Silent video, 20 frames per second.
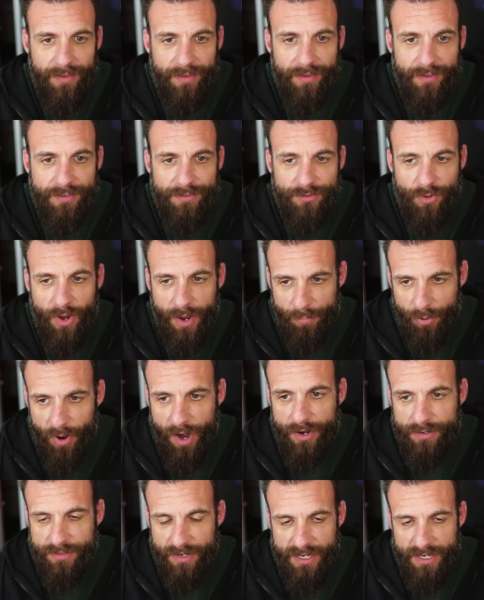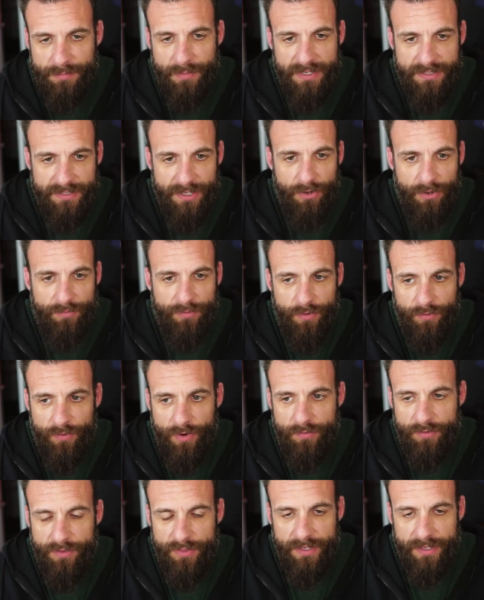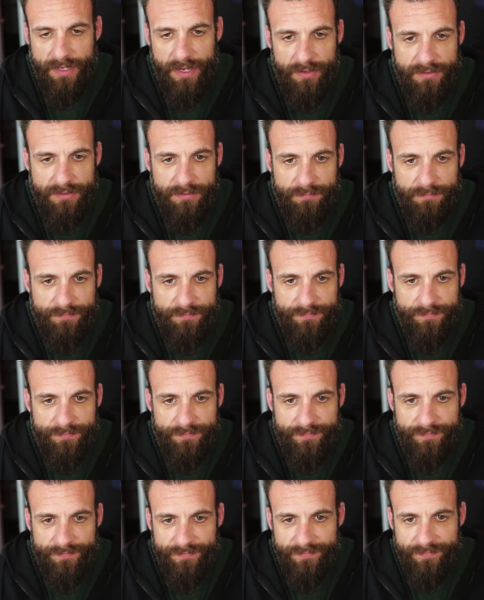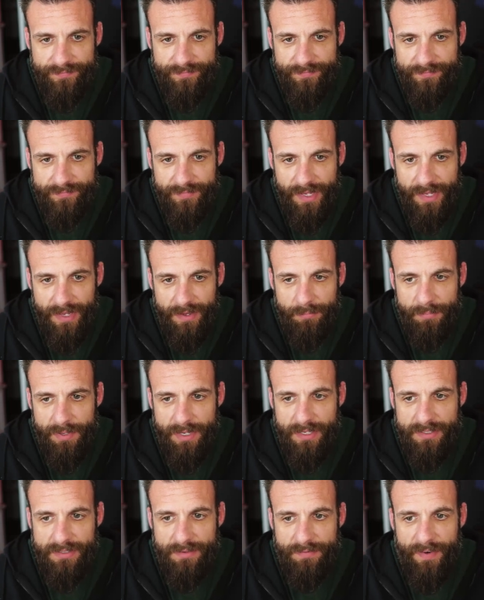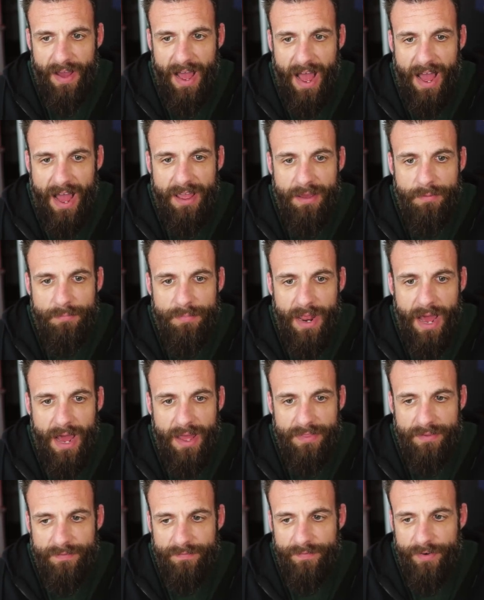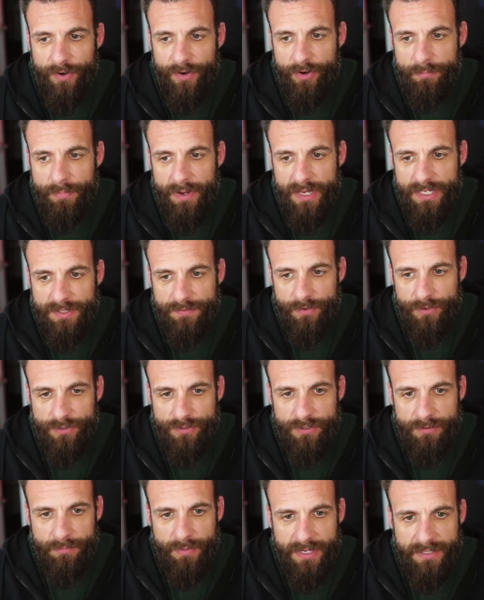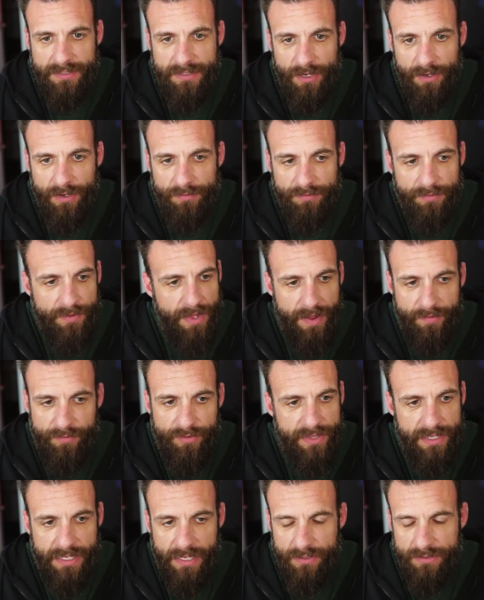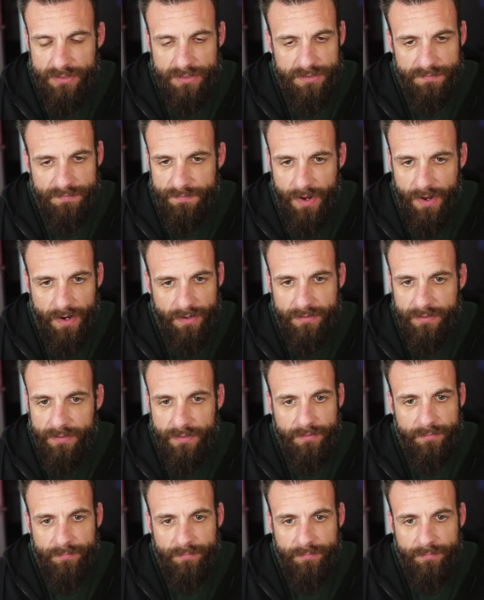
So I prioritize myself over everything else. Because if I am not the very best version of myself, everything else is fucked.